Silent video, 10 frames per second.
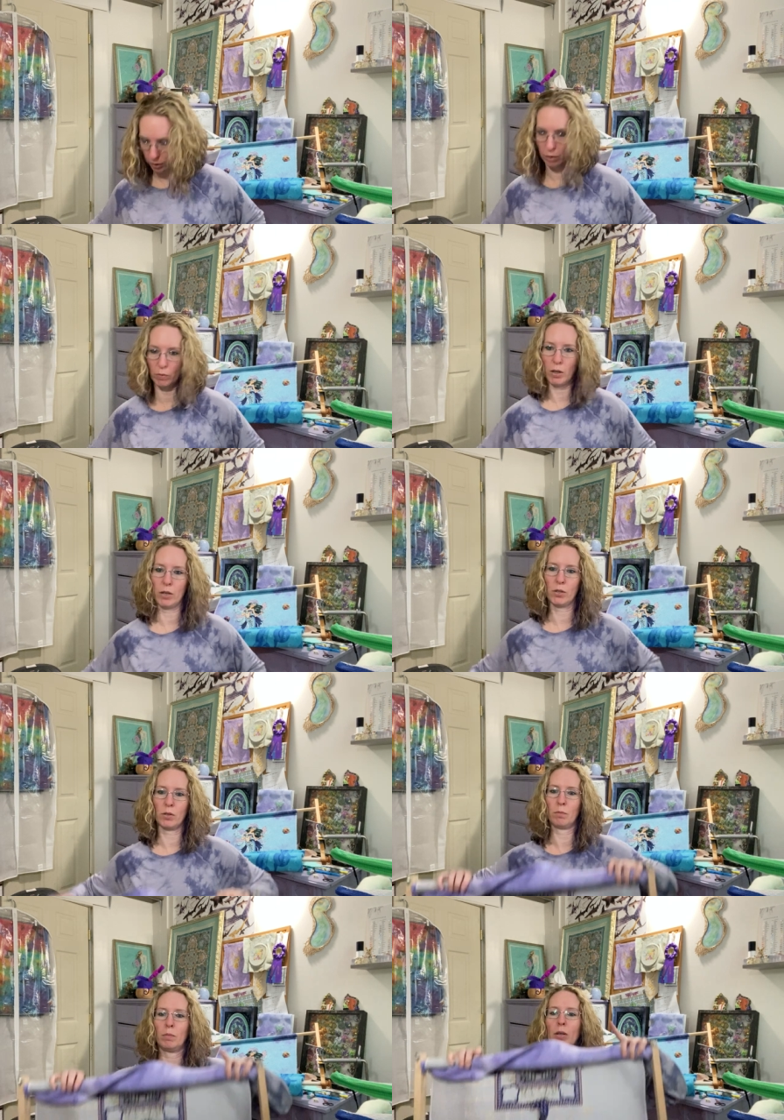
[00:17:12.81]
And I've got
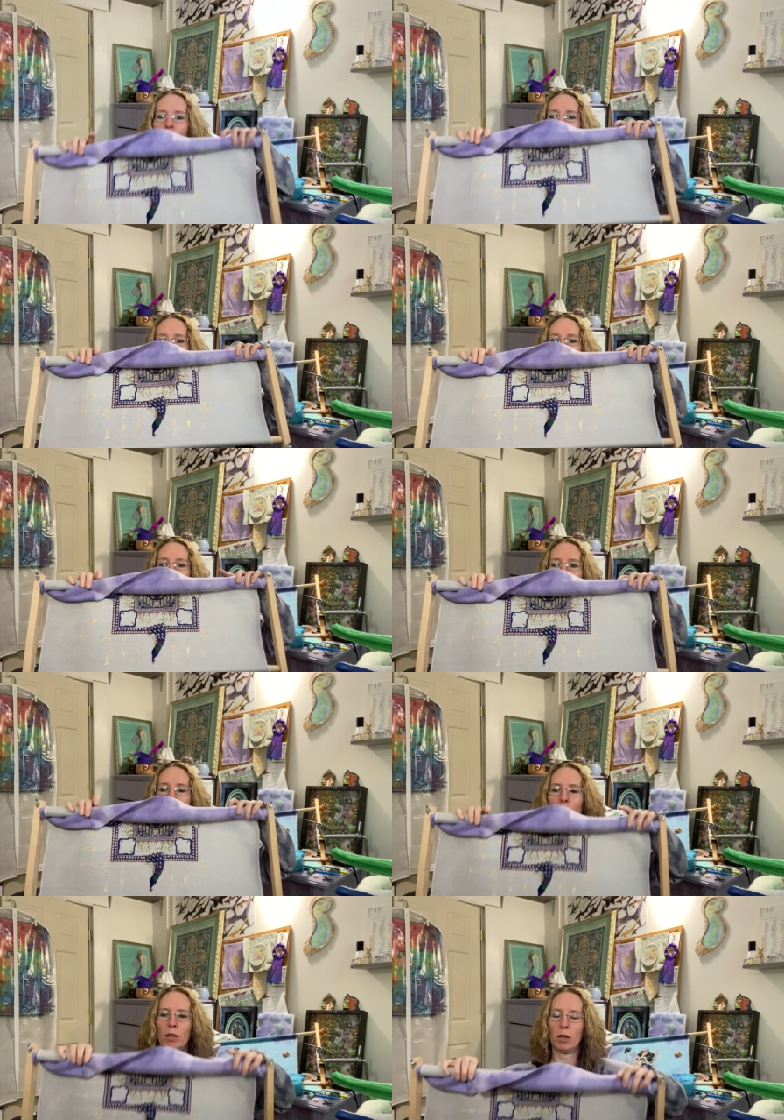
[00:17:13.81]
some fleece
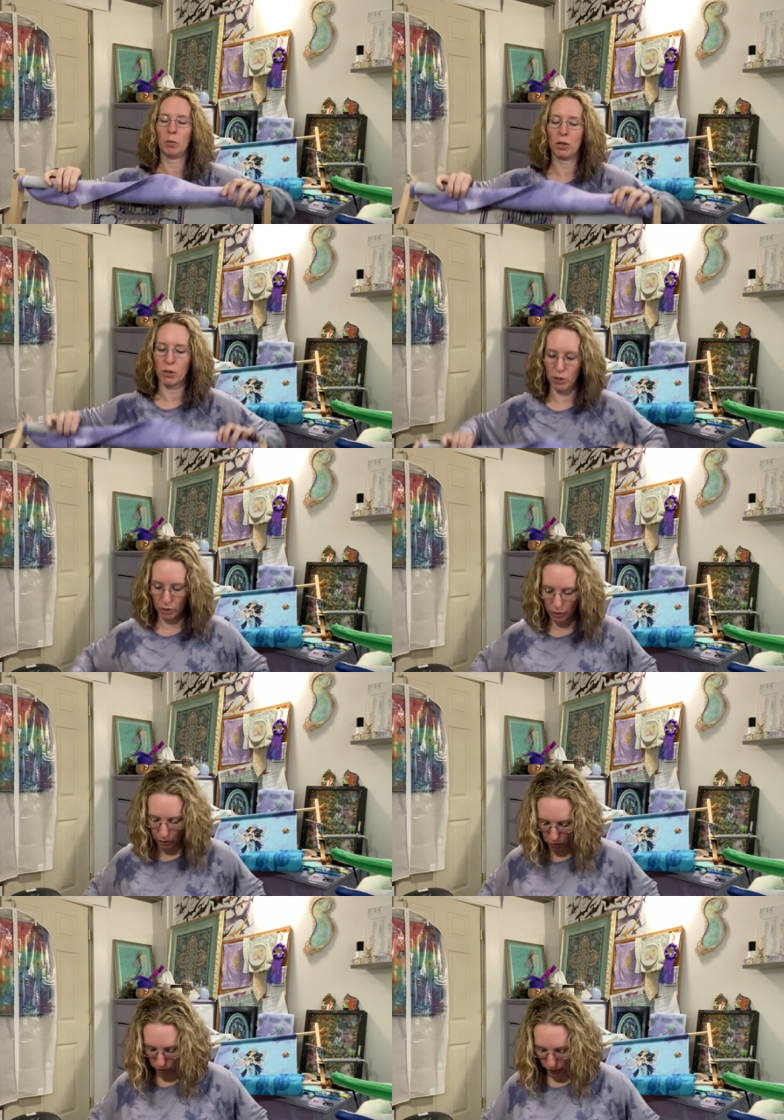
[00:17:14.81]
on here because the
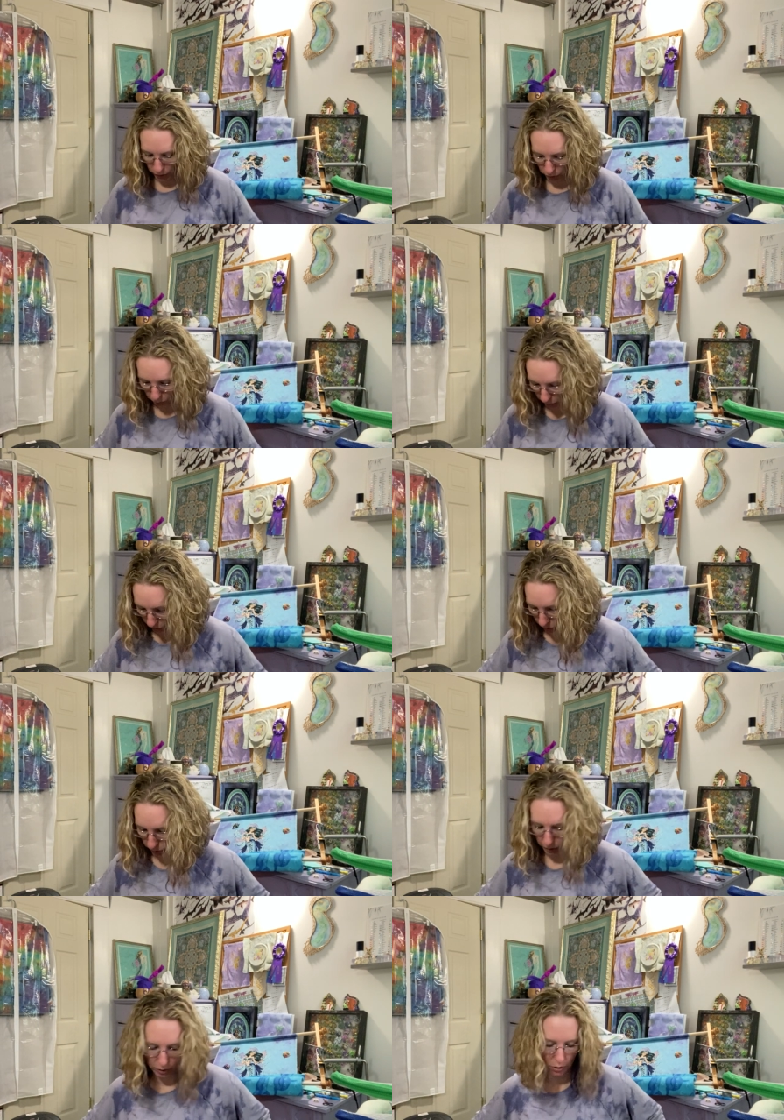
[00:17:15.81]
center is beaded.
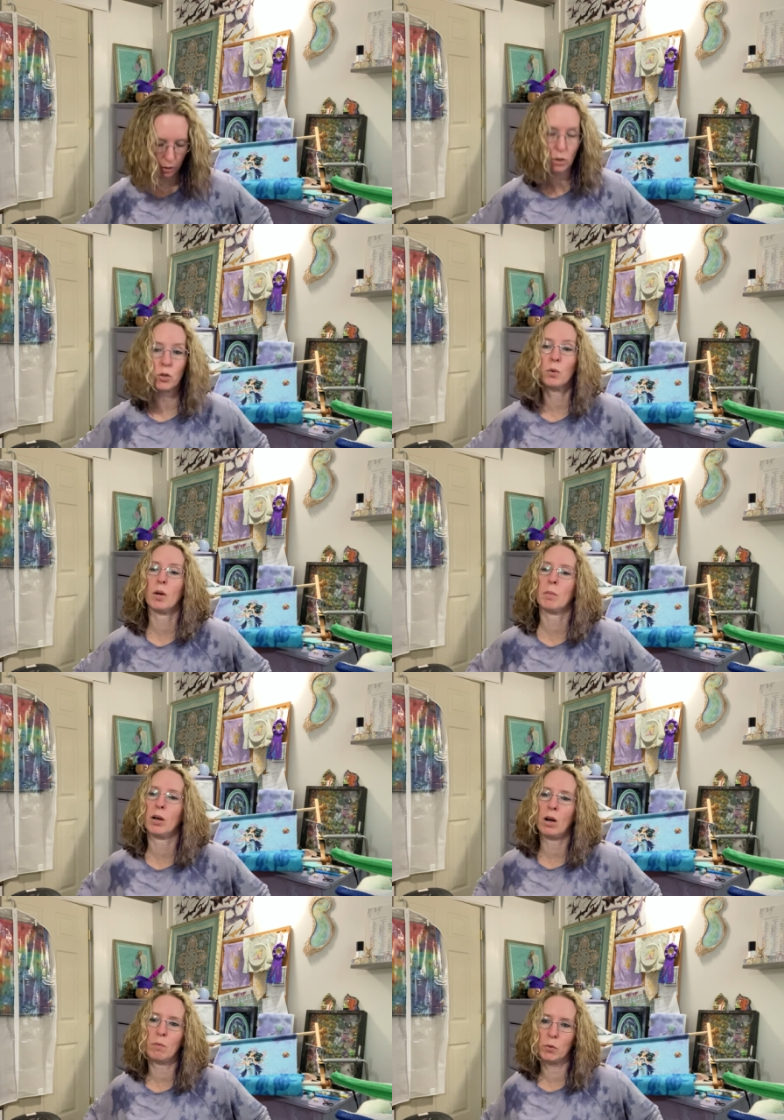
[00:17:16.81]
And this is also on my
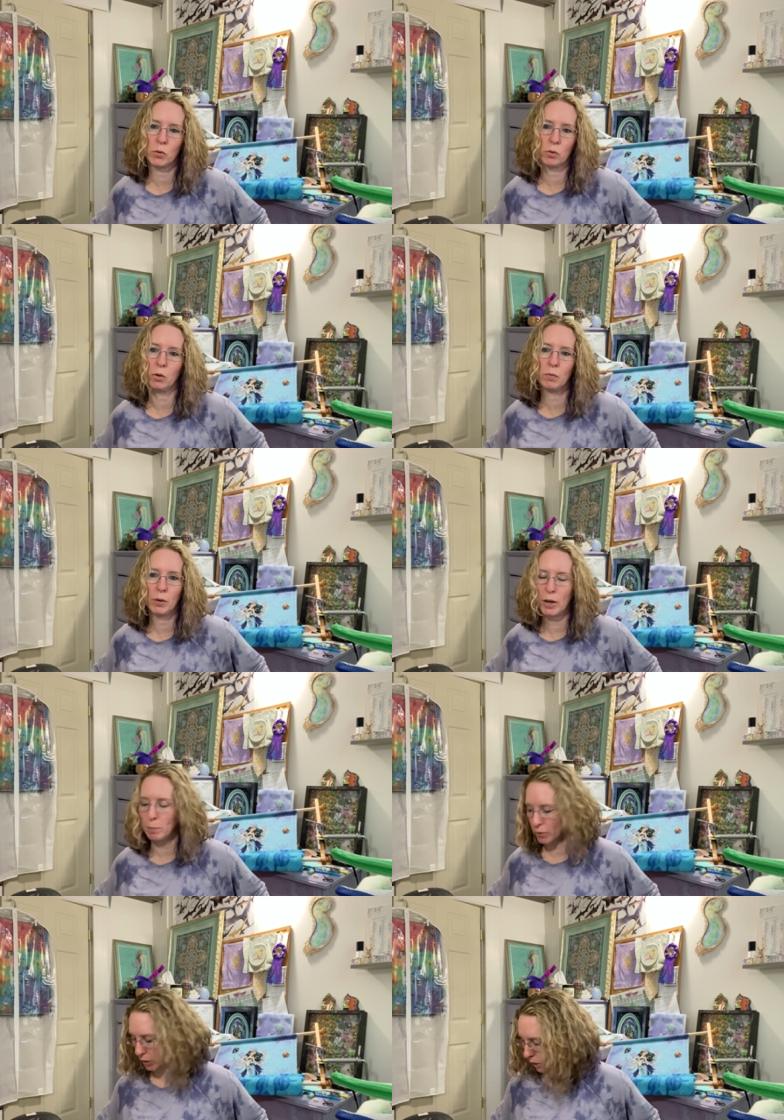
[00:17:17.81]
awful scroll
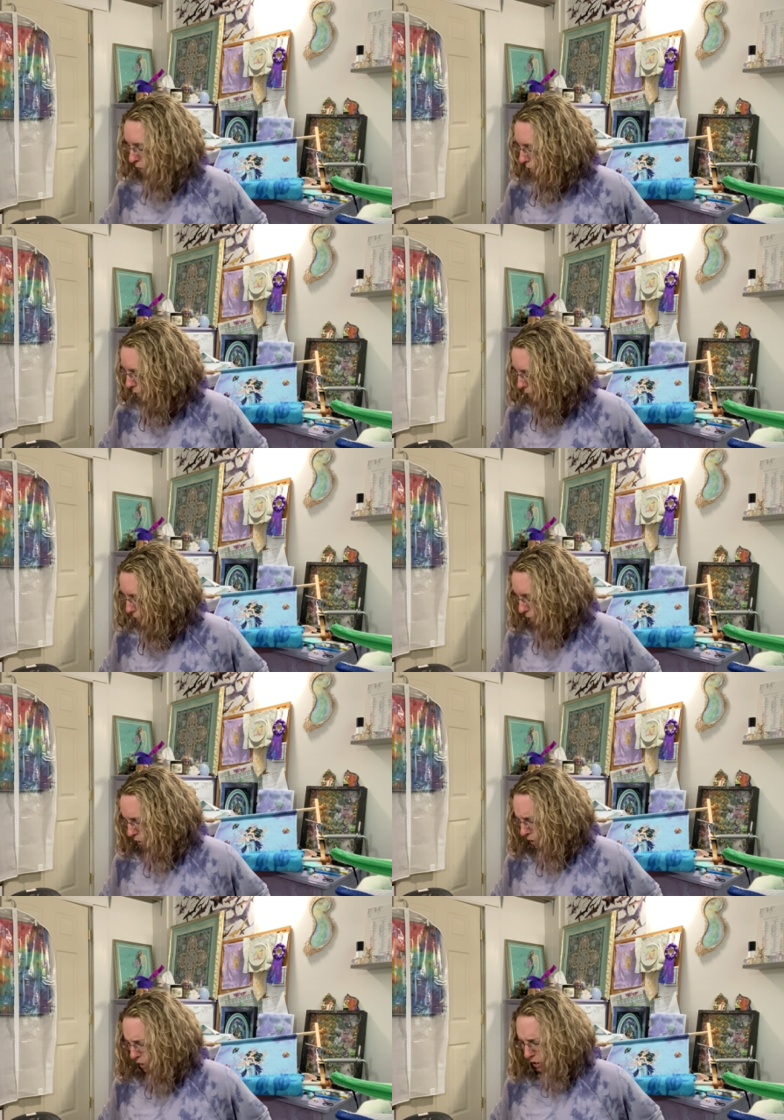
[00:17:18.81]
frames.
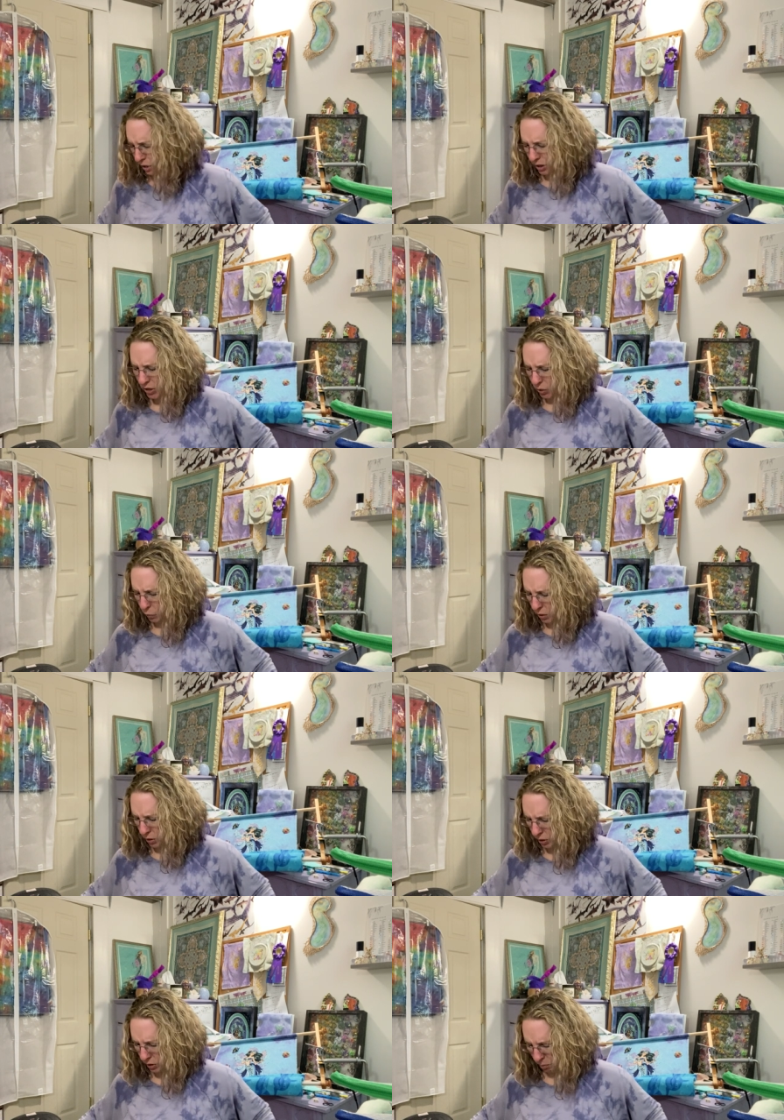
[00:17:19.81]
This
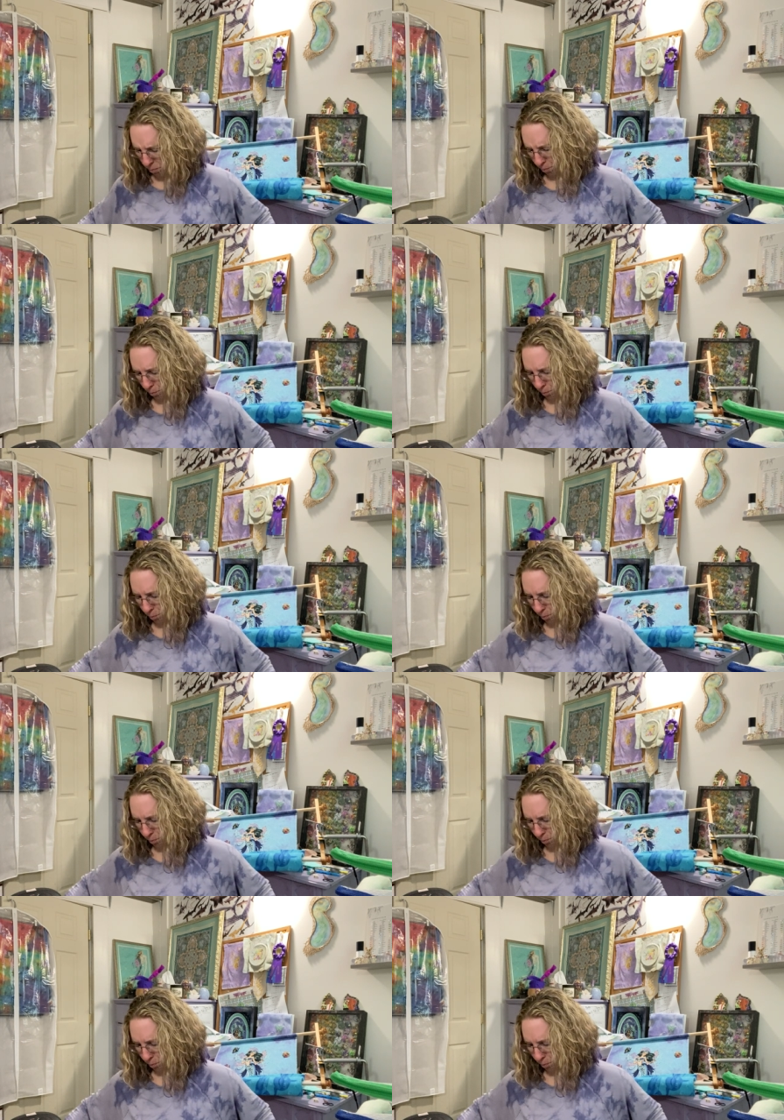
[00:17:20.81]
one, hmm,